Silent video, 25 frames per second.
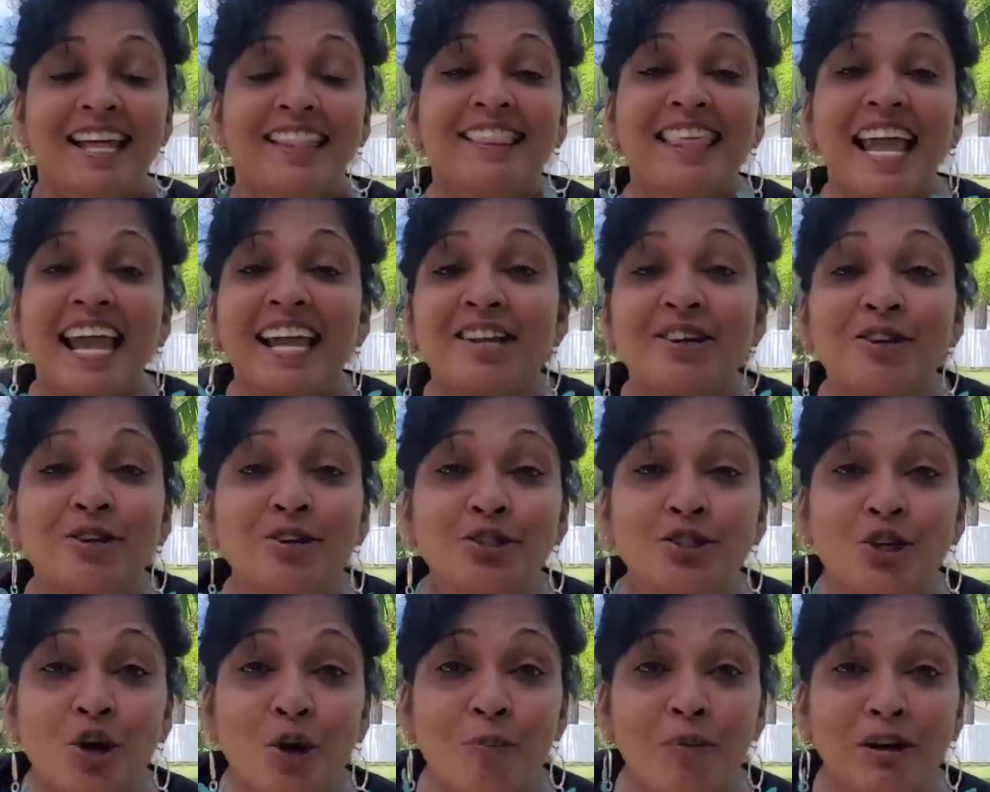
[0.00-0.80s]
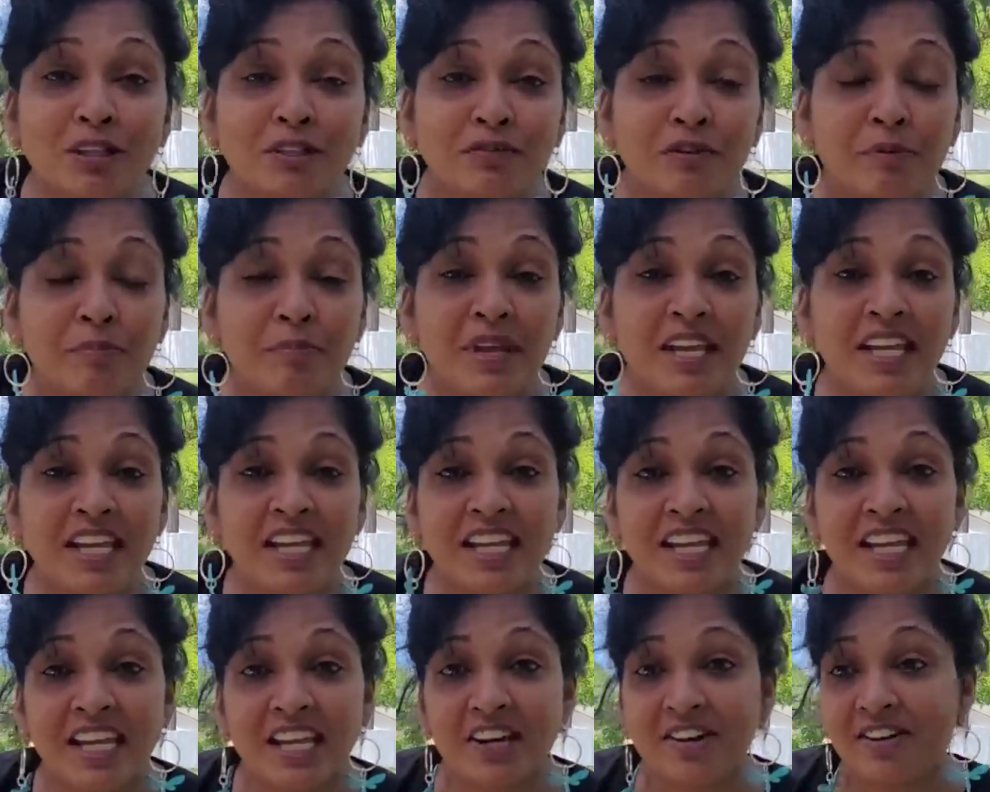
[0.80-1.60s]
Thank you so much for
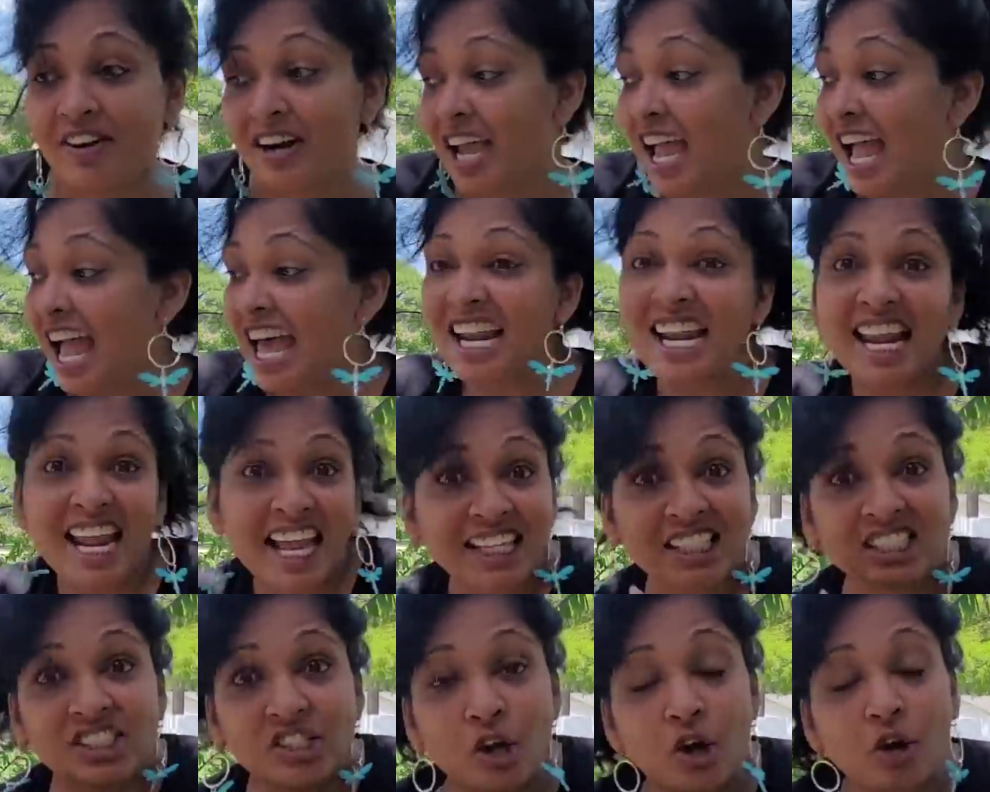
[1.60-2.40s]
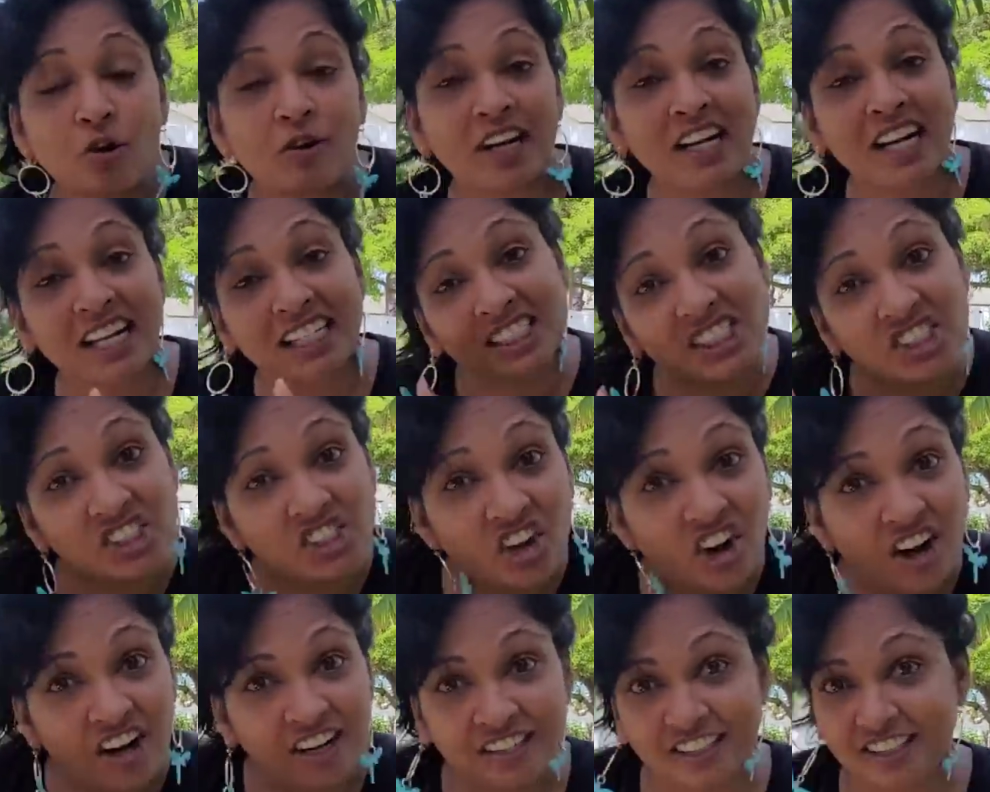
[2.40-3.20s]
being here. Let's go and let's
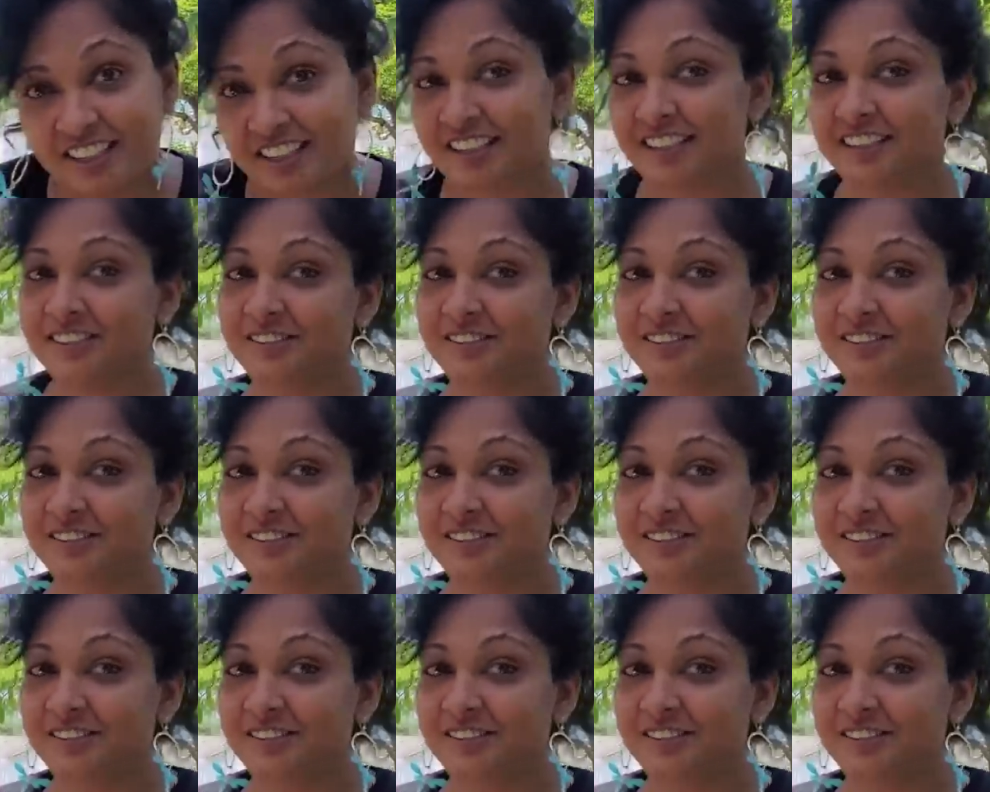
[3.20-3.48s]
start.